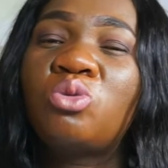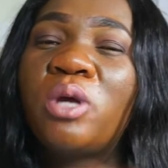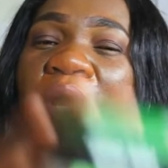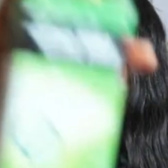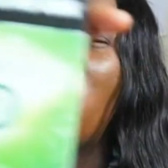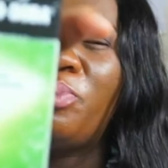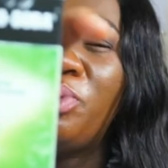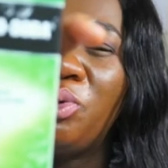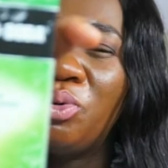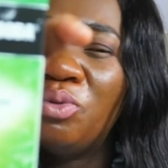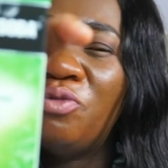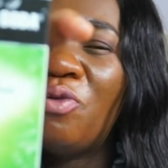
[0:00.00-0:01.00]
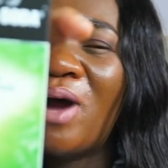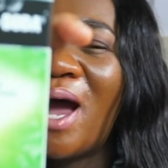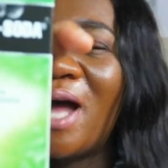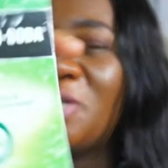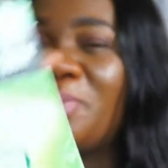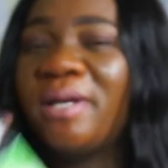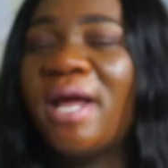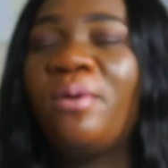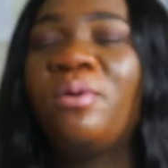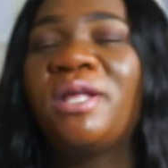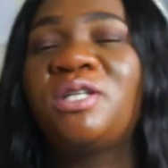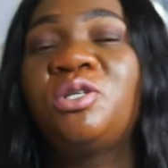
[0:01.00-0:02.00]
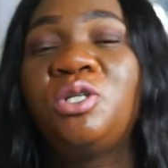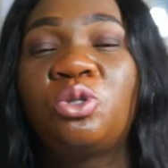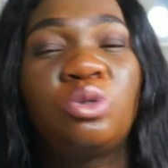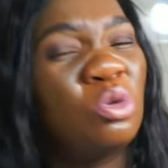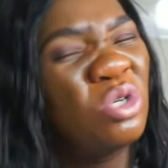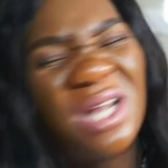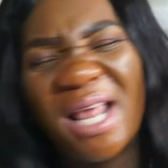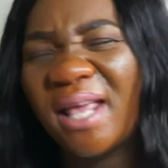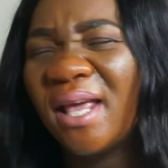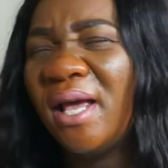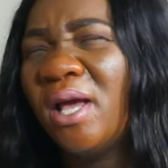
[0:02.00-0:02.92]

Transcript: to help you for heartburn i know that it's not like